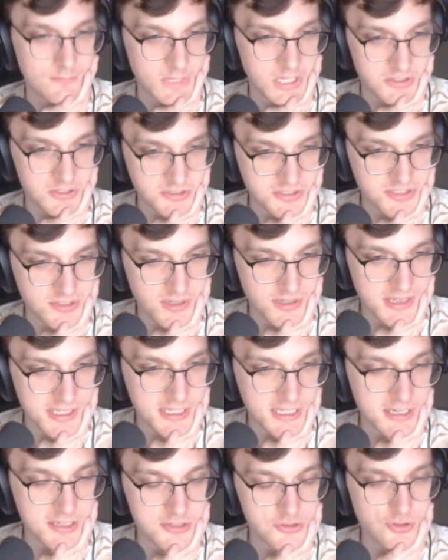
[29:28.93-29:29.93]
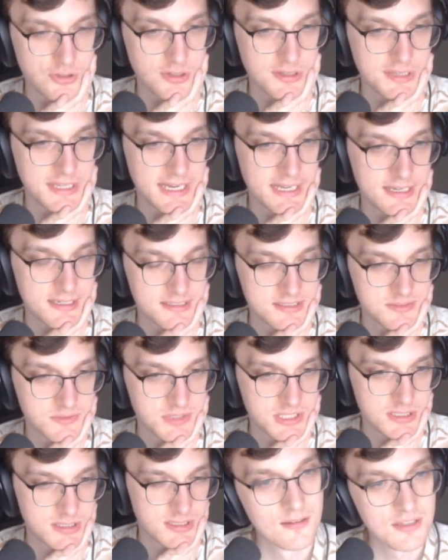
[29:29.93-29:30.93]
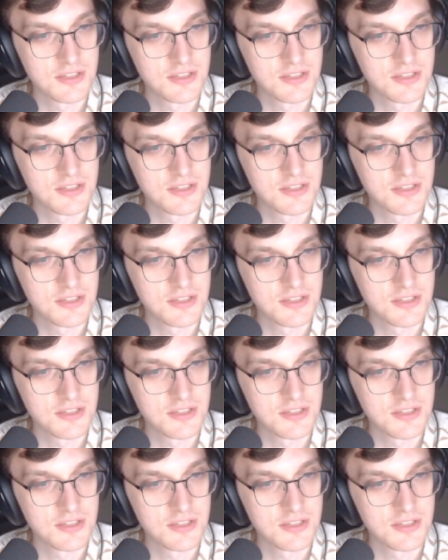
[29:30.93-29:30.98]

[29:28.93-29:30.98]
And also, I think I can draw that as well.